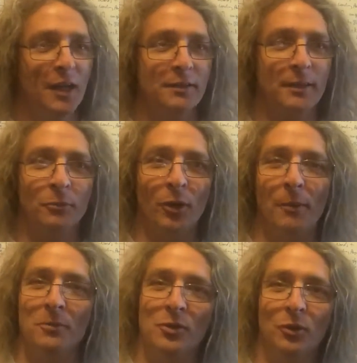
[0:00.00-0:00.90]

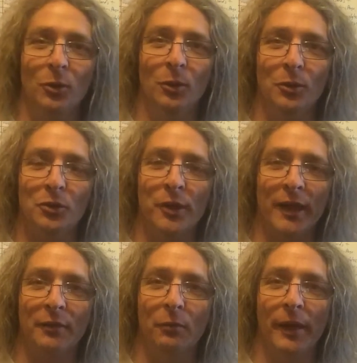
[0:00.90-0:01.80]
sometimes you lose
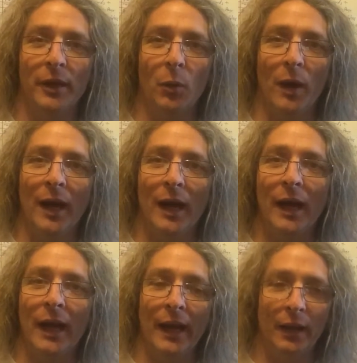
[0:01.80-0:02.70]
track of where you
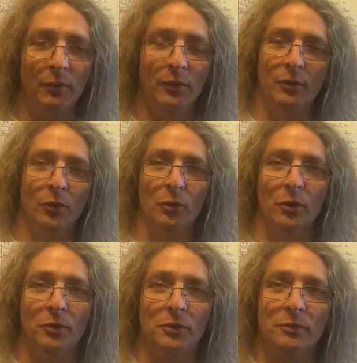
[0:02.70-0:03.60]
are and
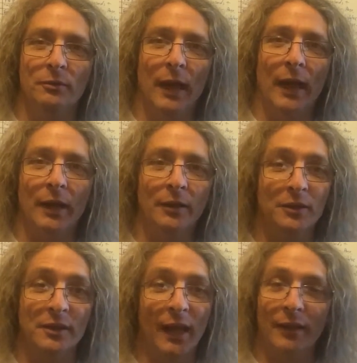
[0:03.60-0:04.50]
you
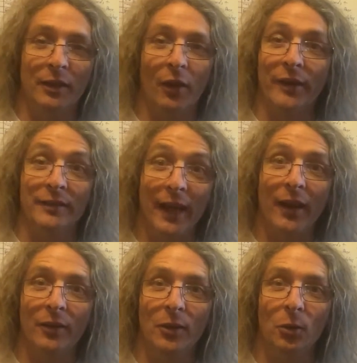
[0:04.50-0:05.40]
start going
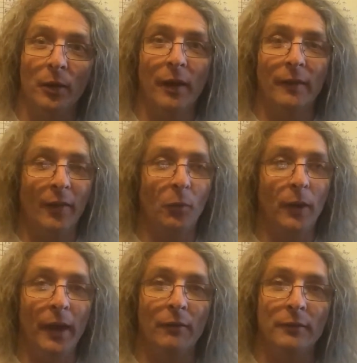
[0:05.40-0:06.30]
downhill or going the other
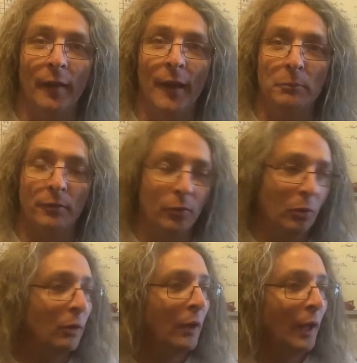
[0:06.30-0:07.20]
way. I've done that
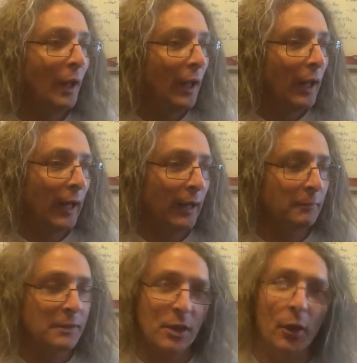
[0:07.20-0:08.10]
before.
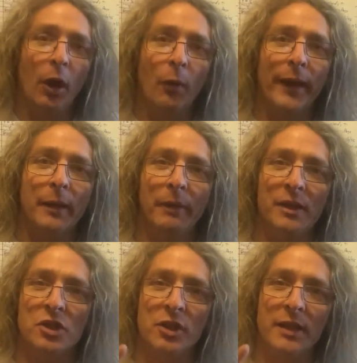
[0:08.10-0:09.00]
So I recommend
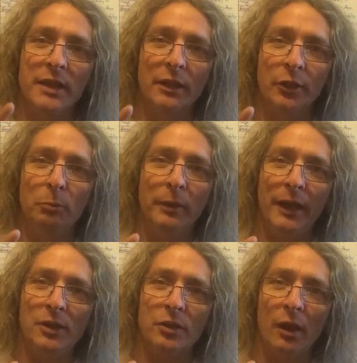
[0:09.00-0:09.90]
just changing a little bit
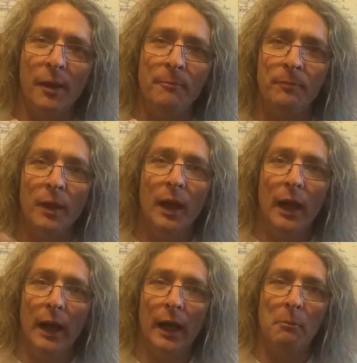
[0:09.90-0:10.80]
each time
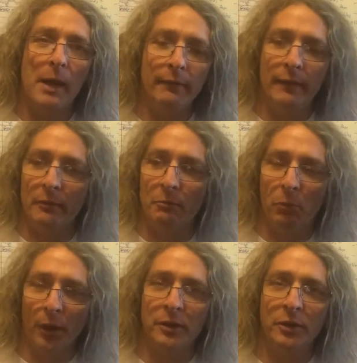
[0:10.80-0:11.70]
and then
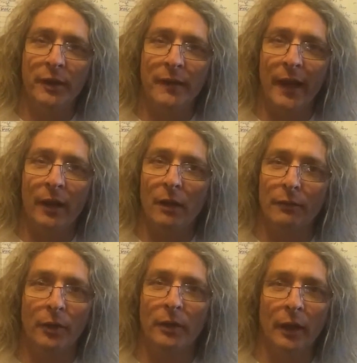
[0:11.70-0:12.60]
monitoring that
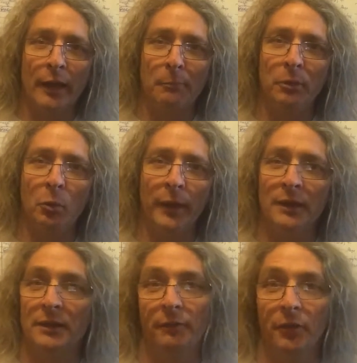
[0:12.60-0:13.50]
over a couple of
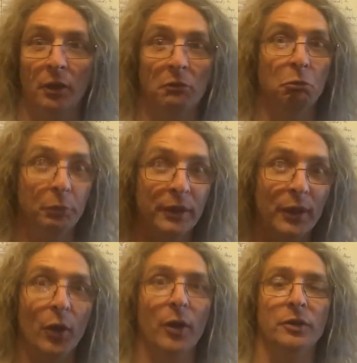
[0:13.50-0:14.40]
weeks if you're
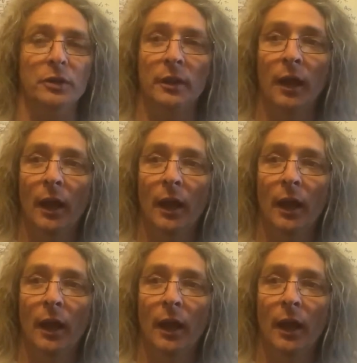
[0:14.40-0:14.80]
really urgent.